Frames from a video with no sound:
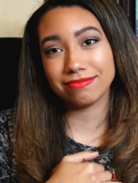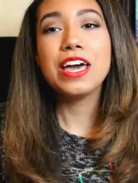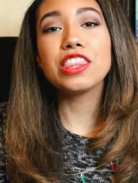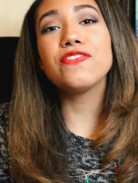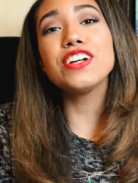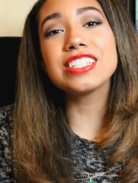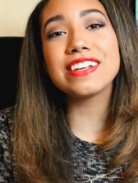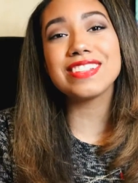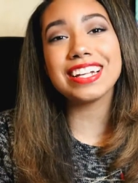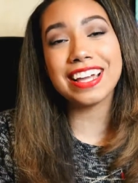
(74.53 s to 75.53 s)
The first
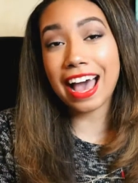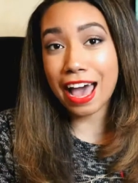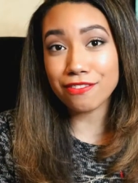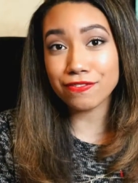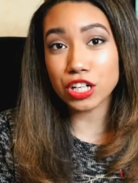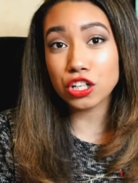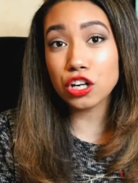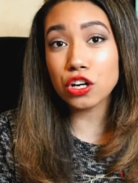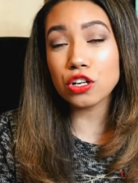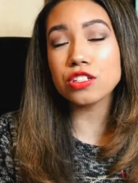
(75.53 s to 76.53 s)
gift idea I have for
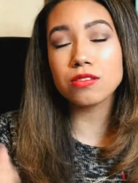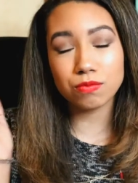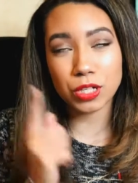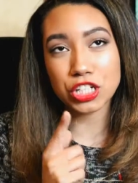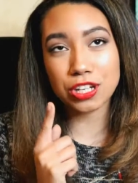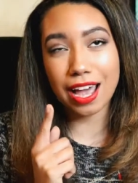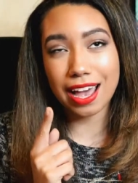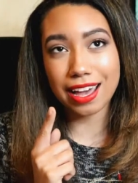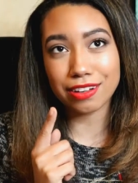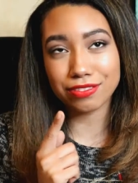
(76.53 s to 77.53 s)
girls, which
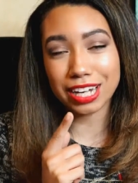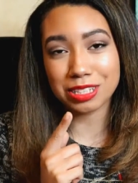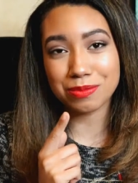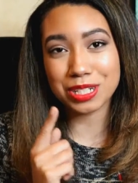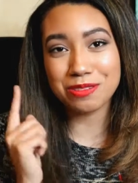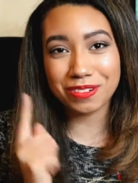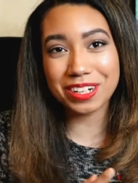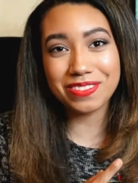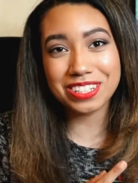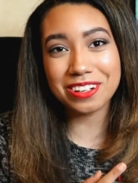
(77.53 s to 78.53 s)
I forgot to mention, we're
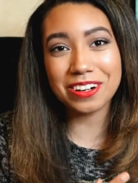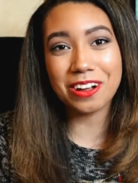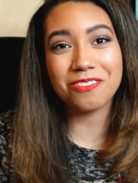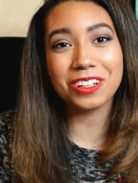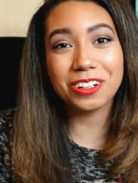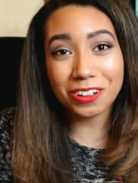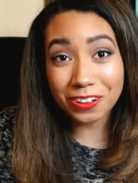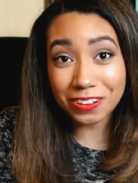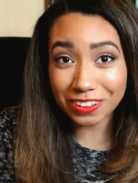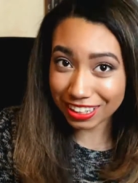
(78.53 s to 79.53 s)
going to be starting off with the
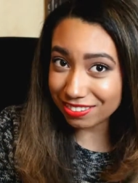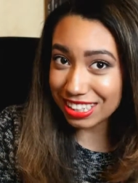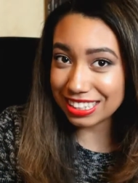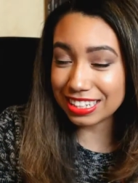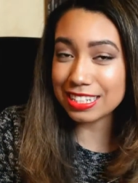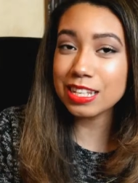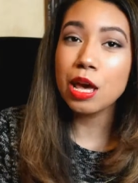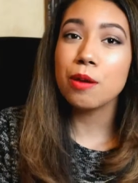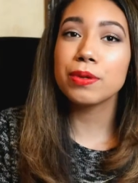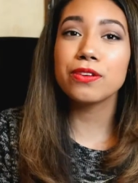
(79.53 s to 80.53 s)
girl gift ideas,
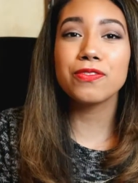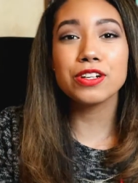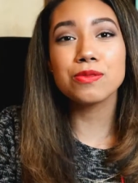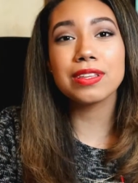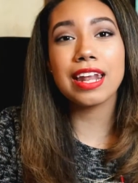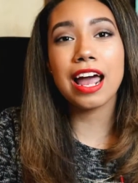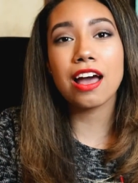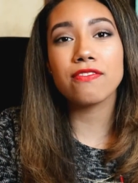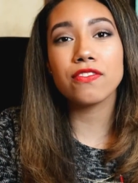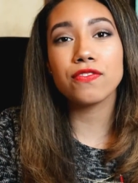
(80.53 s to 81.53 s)
but the first one that I
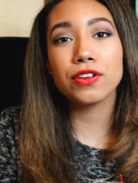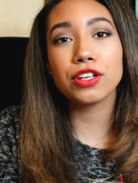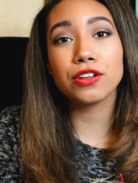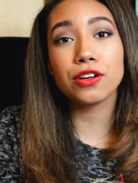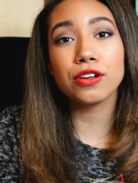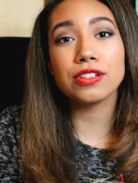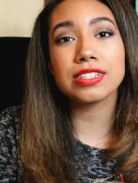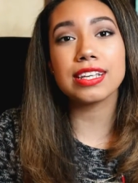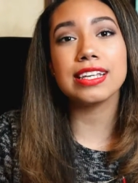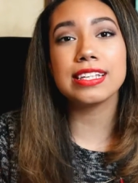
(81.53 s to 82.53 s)
have for the girls
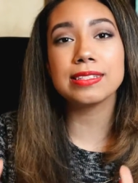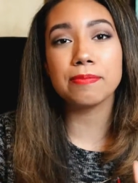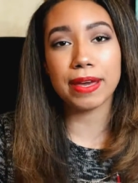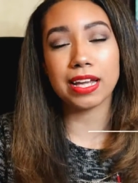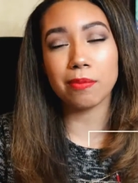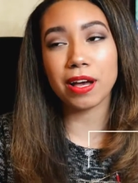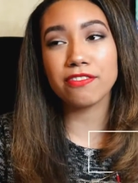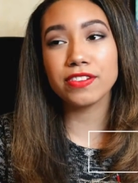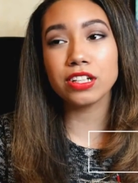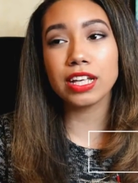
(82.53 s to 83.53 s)
is makeup. I
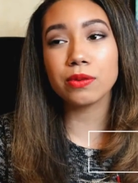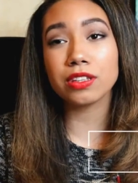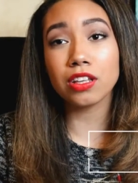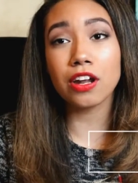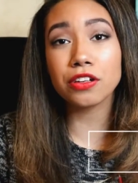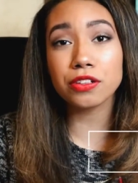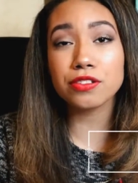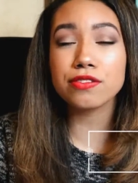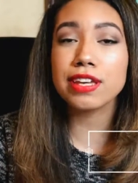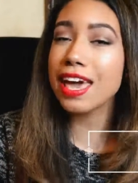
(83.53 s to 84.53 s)
feel like with a lot of
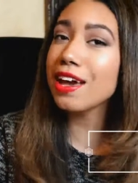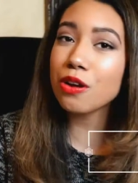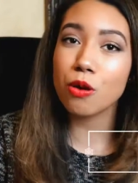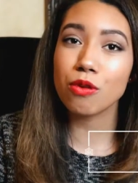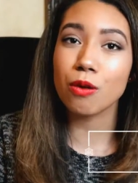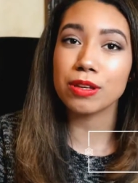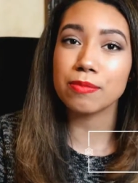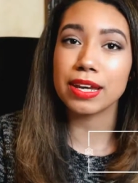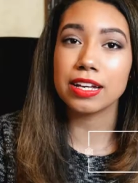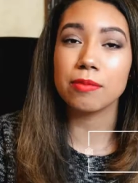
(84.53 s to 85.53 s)
girls, you can't go wrong with
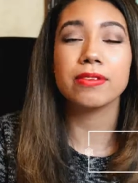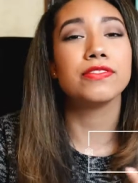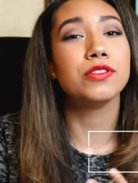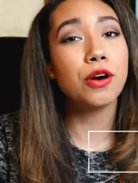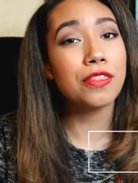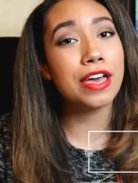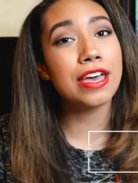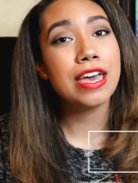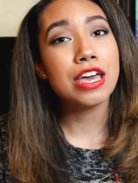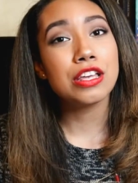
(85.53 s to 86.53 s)
makeup. If you know that
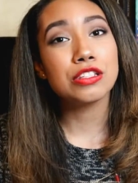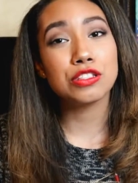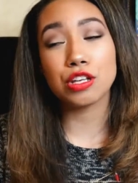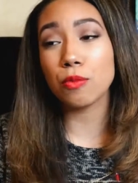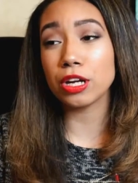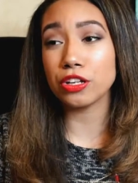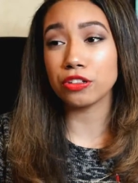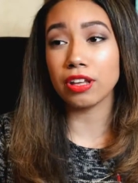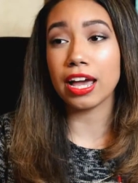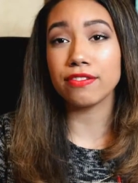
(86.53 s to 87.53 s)
someone in
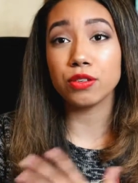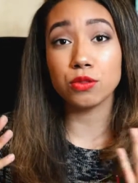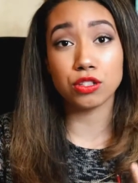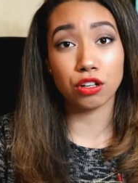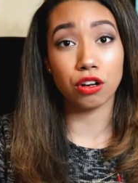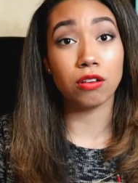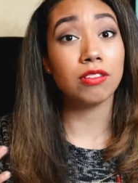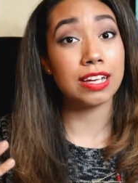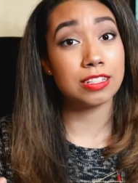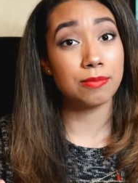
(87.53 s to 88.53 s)
your life who's a girl,
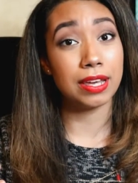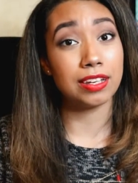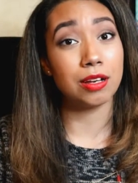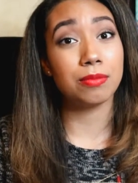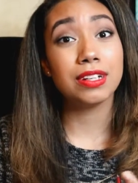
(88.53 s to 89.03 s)
likes makeup,